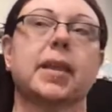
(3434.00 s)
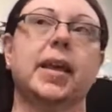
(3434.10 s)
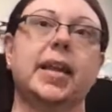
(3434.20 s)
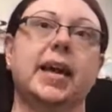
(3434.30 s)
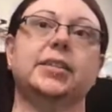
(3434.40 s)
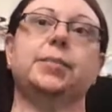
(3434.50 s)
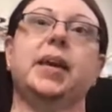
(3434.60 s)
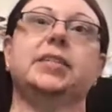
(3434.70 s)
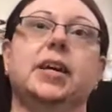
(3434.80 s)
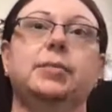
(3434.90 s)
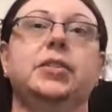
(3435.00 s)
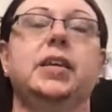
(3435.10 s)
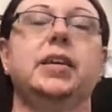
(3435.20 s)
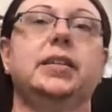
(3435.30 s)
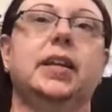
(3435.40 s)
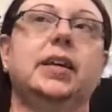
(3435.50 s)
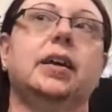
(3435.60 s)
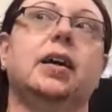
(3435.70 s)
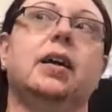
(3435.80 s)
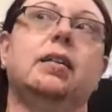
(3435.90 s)
It has me at times thinking like,
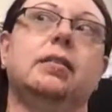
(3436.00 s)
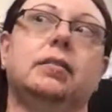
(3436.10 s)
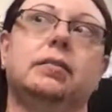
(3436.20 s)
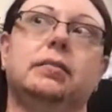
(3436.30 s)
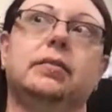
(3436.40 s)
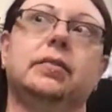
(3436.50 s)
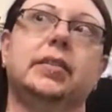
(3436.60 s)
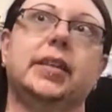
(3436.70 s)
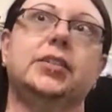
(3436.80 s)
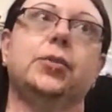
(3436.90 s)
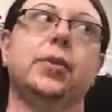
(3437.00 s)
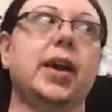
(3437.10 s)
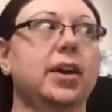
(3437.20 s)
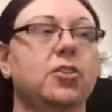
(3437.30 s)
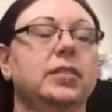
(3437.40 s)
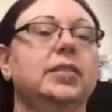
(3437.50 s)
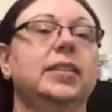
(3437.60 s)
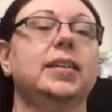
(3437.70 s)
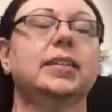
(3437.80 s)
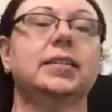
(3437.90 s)
oh, that's a reaction to
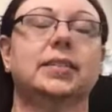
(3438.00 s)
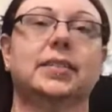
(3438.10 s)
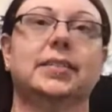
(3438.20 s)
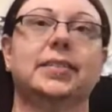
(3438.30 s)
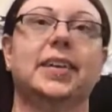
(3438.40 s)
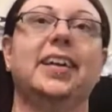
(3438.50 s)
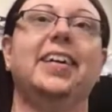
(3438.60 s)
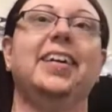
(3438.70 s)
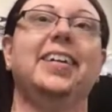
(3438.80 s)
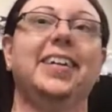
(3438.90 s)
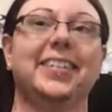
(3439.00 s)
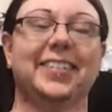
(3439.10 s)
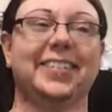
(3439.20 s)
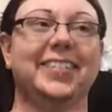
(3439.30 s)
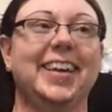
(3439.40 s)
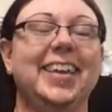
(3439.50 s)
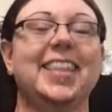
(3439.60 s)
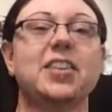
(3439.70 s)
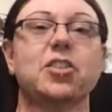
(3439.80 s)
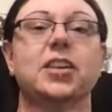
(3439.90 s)
this. Oh,
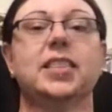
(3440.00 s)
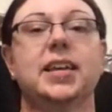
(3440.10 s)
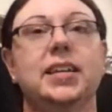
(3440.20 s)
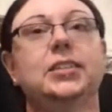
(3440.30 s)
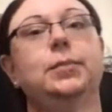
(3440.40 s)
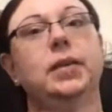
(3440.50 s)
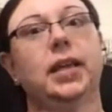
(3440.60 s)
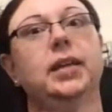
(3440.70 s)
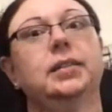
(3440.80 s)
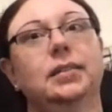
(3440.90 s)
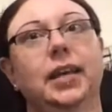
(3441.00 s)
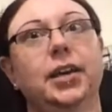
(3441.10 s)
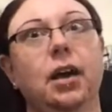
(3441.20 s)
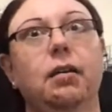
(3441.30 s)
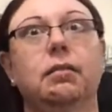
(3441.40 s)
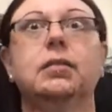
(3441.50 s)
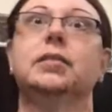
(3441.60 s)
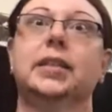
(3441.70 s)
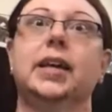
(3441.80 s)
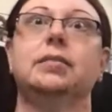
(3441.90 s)
that shit that needs to be let go.
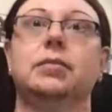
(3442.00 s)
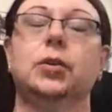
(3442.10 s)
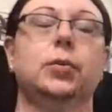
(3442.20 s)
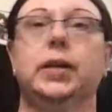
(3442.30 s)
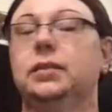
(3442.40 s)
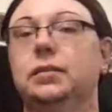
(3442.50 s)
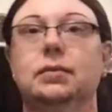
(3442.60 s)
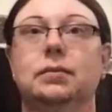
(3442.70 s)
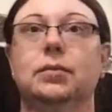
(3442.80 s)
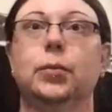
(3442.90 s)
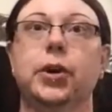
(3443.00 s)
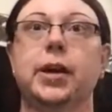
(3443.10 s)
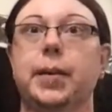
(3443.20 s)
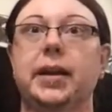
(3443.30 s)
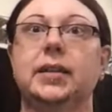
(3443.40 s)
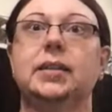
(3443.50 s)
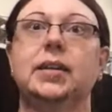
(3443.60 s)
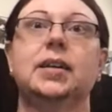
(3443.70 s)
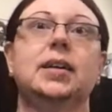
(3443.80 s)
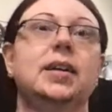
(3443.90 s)
Like, quit worrying about it.
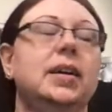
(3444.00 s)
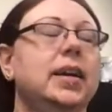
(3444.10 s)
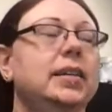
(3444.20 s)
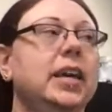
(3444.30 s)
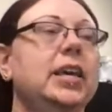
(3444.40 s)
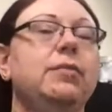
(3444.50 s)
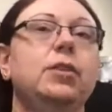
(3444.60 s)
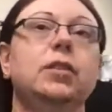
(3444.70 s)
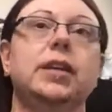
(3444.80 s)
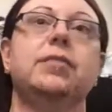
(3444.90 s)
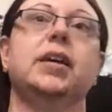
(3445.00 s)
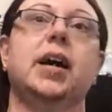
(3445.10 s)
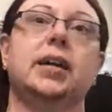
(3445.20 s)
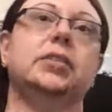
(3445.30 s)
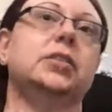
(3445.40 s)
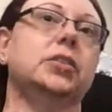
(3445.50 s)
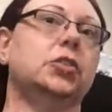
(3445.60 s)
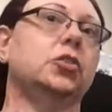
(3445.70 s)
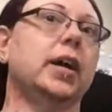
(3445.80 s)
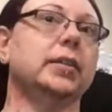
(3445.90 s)
And like, if you live in constant
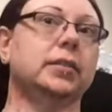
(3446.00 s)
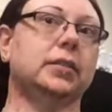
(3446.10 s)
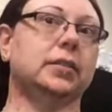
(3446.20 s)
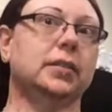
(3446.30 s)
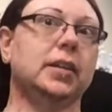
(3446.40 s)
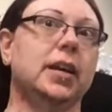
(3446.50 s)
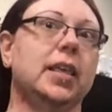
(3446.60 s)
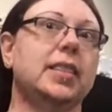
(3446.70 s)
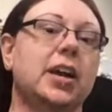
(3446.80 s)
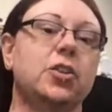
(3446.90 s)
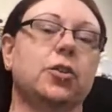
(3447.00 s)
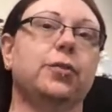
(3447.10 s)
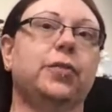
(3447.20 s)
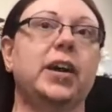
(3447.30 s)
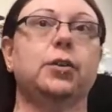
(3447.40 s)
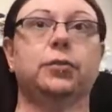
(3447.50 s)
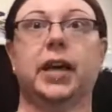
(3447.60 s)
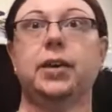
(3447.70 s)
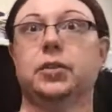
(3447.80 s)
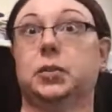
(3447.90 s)
stress, that's your fight or
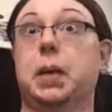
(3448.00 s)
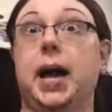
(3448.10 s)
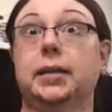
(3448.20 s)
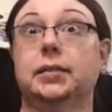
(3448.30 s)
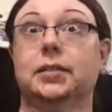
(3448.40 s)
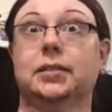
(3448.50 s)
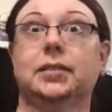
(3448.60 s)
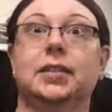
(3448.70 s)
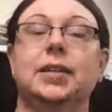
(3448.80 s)
flight response.